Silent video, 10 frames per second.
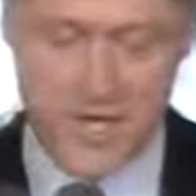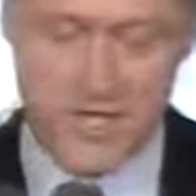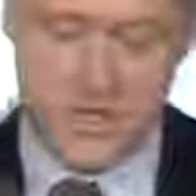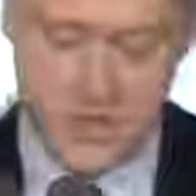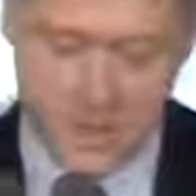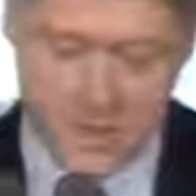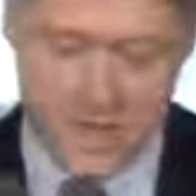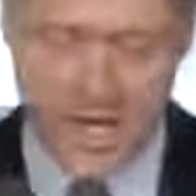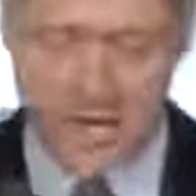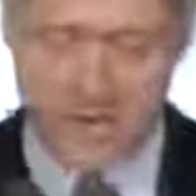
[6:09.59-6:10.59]
in
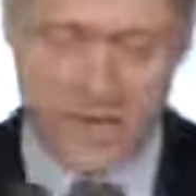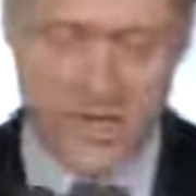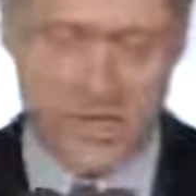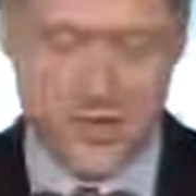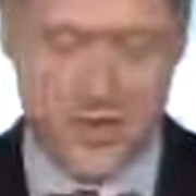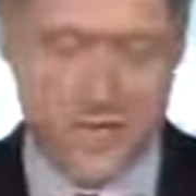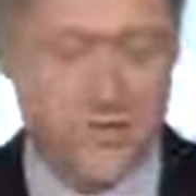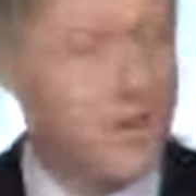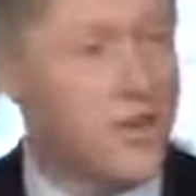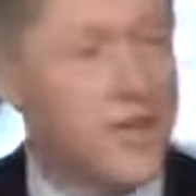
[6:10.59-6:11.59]
Cerritos, California, to transfer